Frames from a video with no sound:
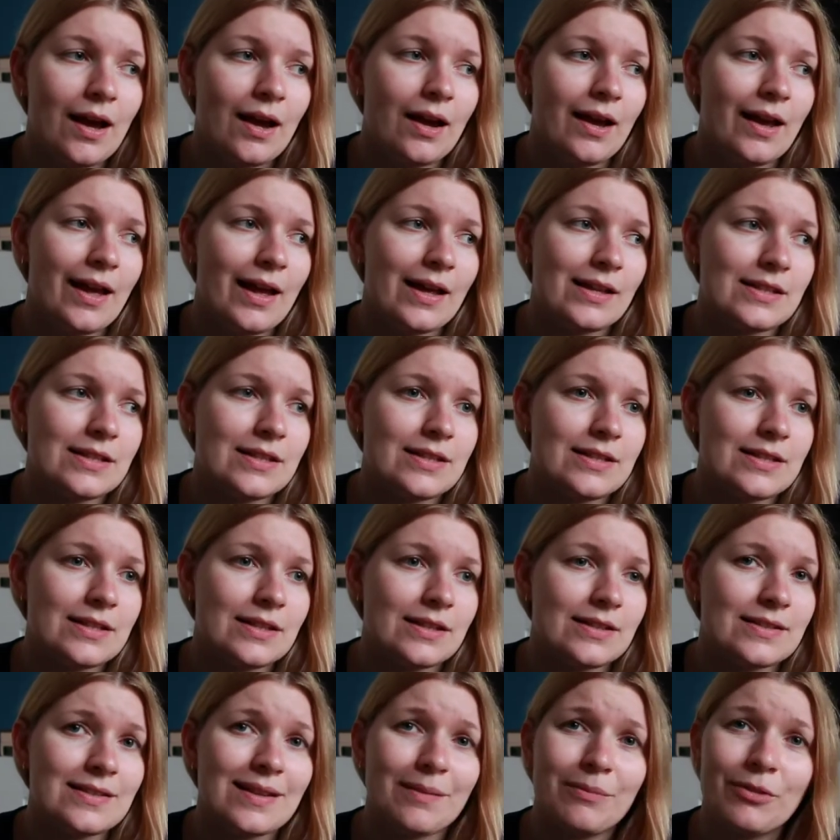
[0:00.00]

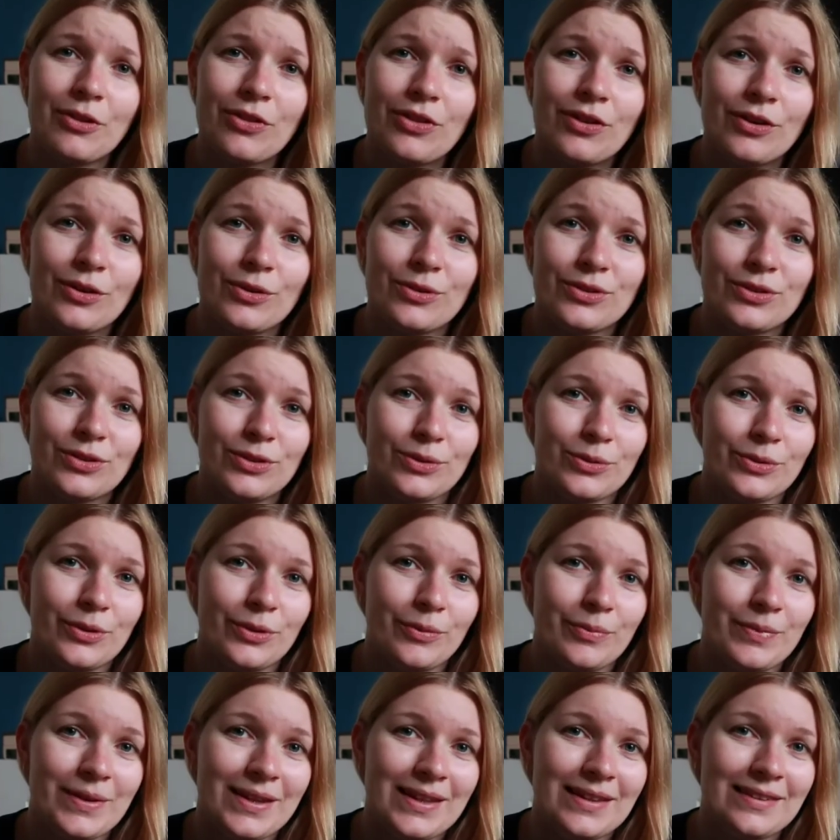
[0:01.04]
and some of those you
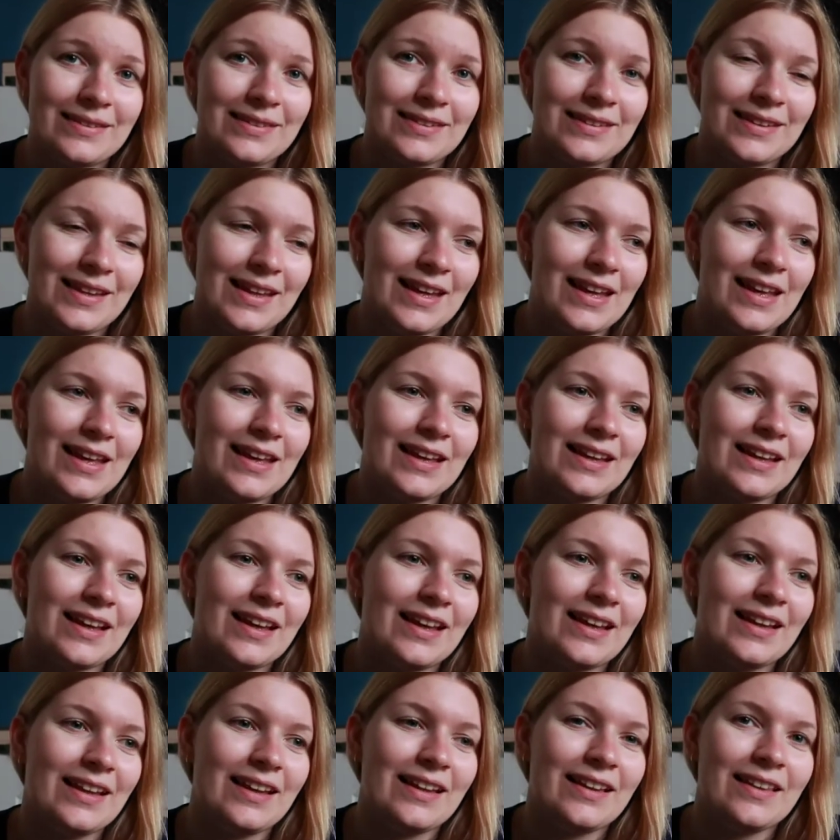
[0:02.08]
will be seeing
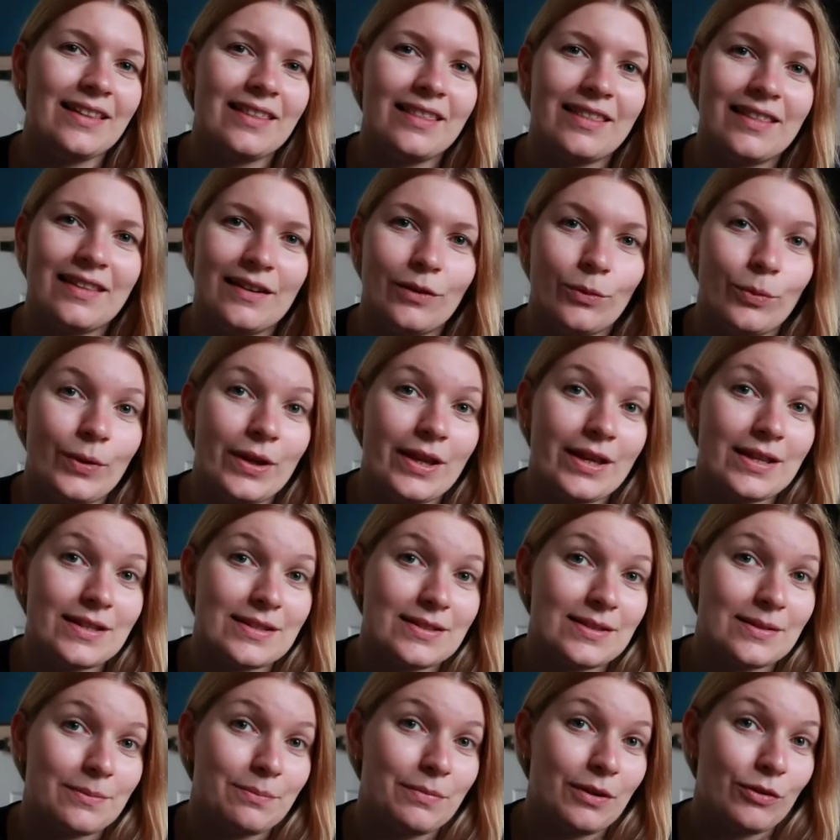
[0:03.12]
in the
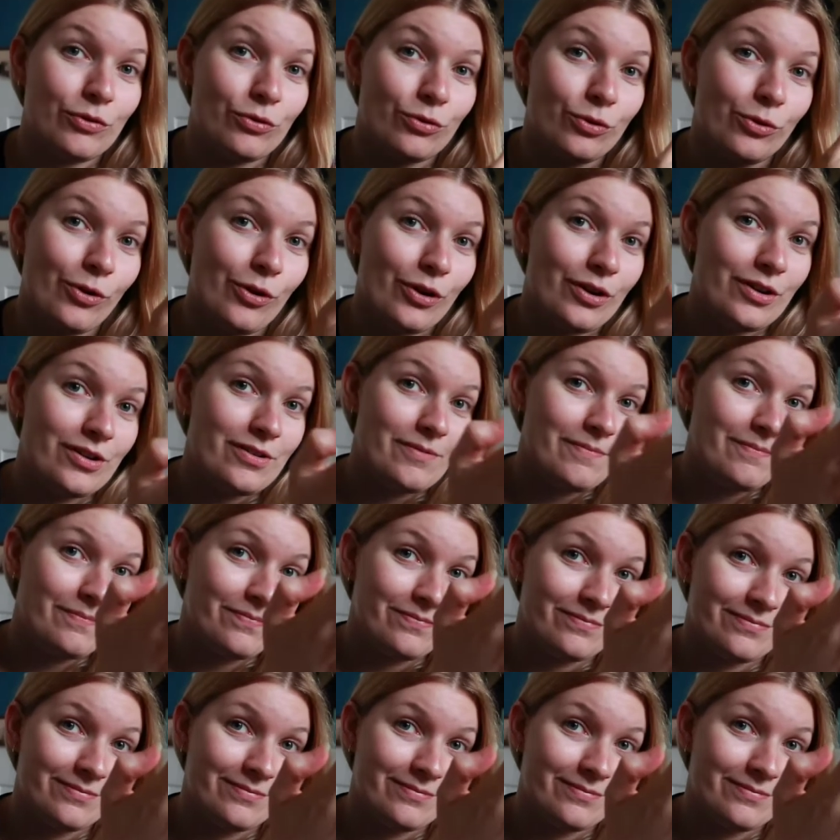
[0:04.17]
weeks before